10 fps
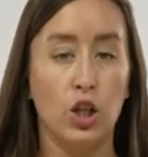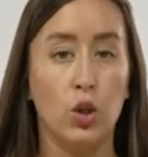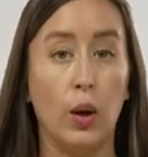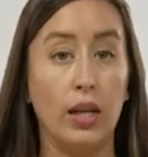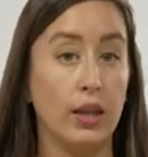
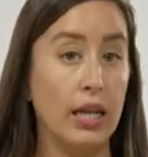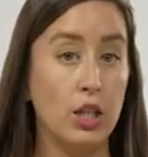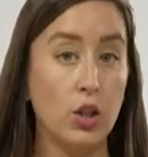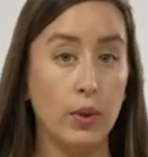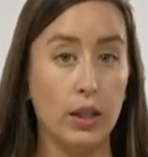So
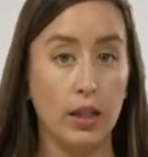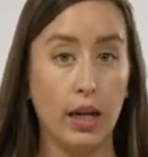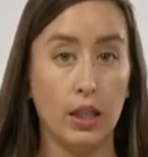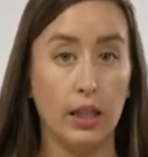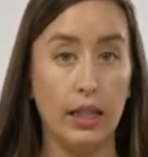unless you hear
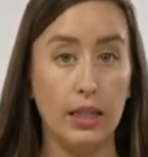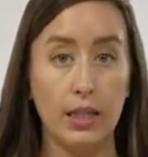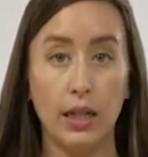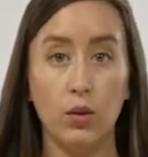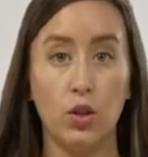that clicking
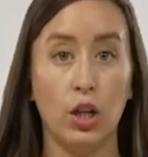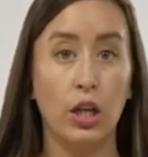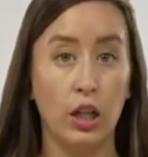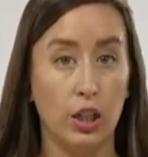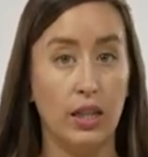sound,
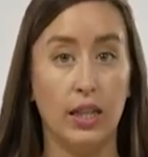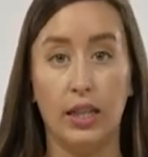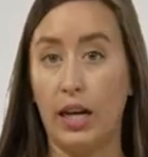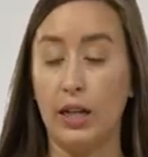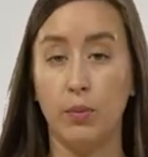then
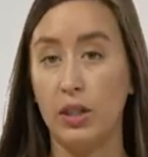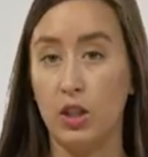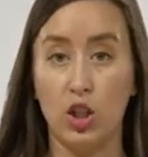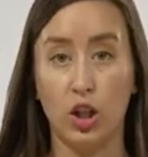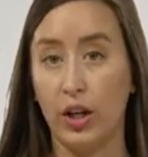that
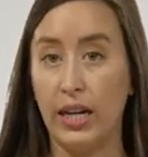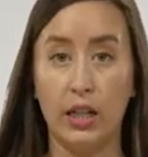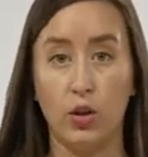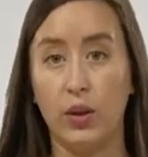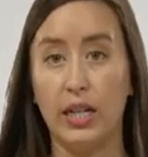means that your
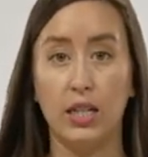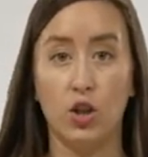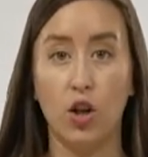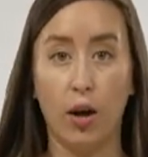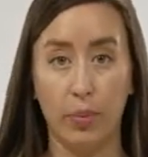handle has
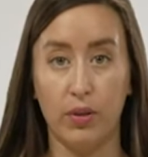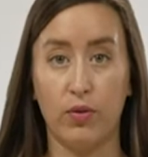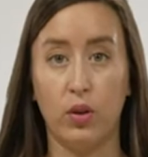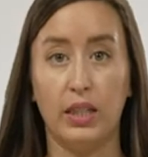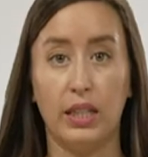not been
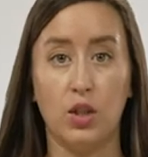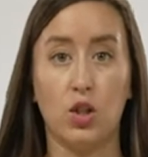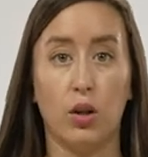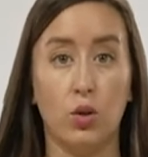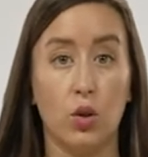fully
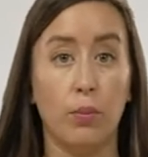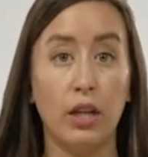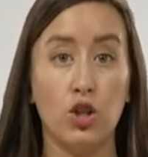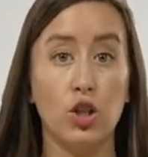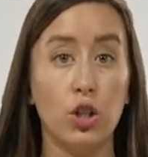installed. So
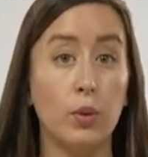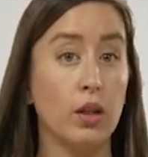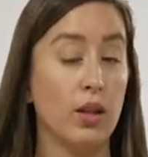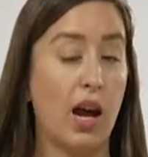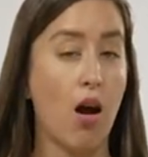make sure you
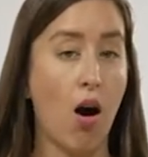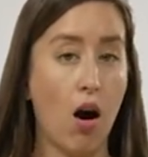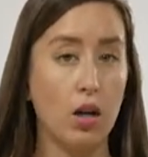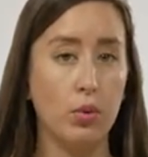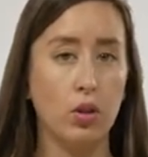hear that
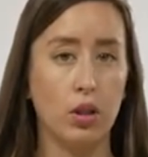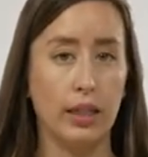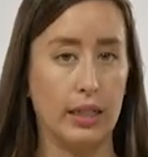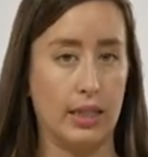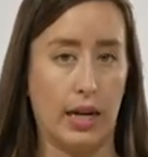audible
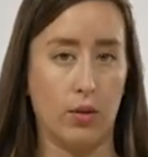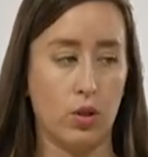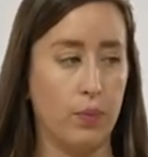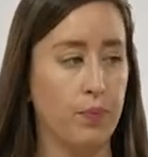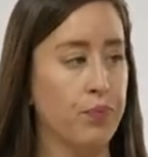click
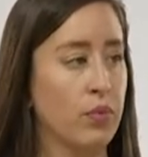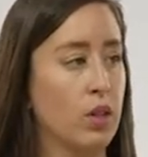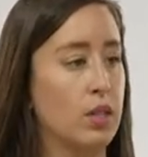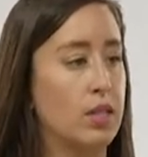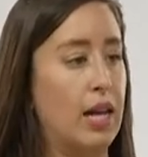sound
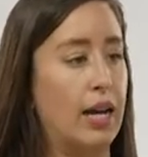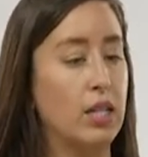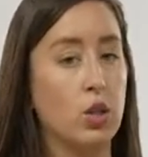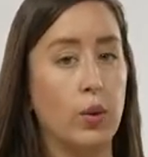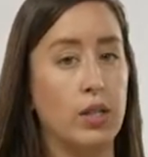because that
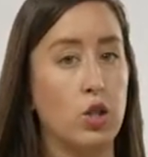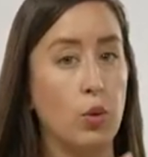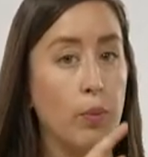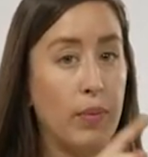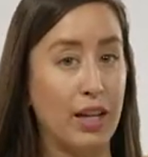is going to
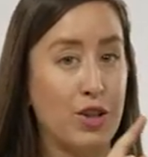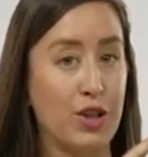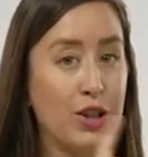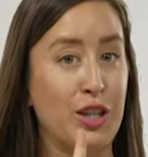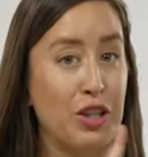make
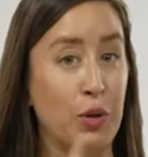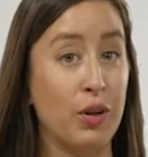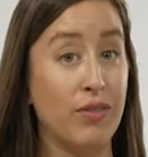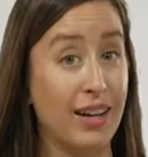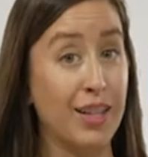sure that
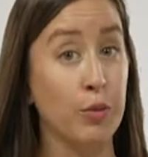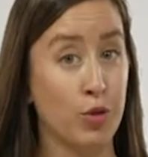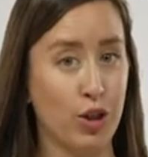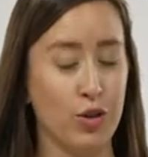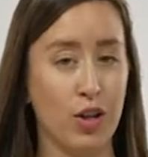your vacuum
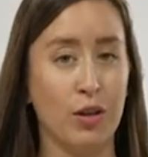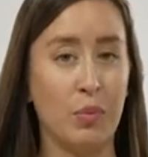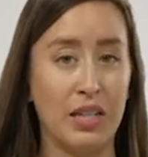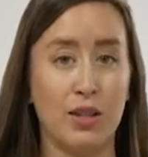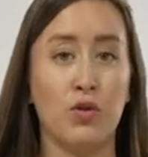turns on
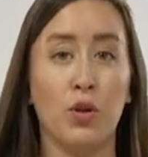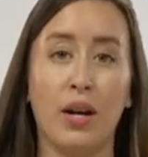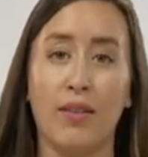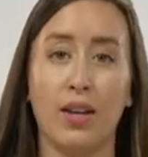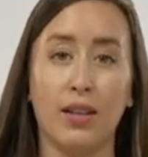because if you don't
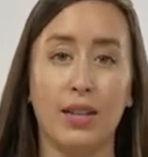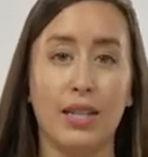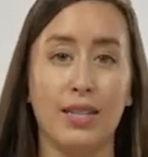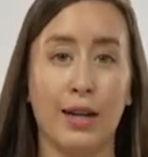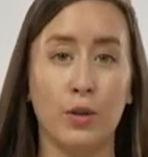have that
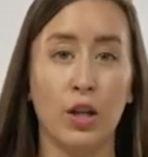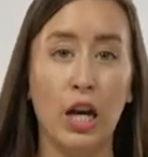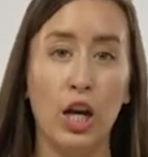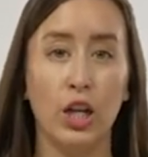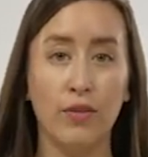clicking sound,
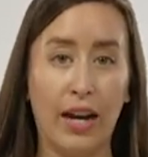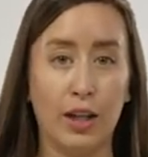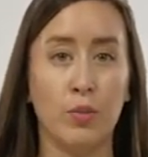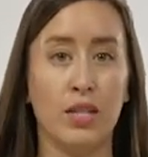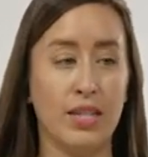your
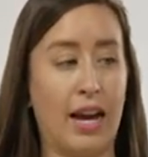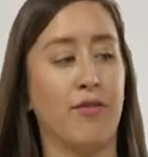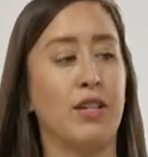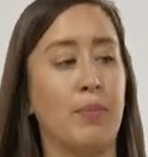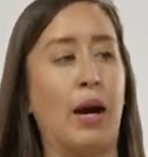vacuum doesn't
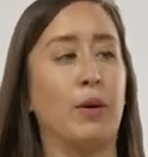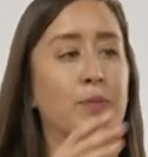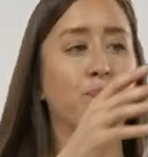have any power.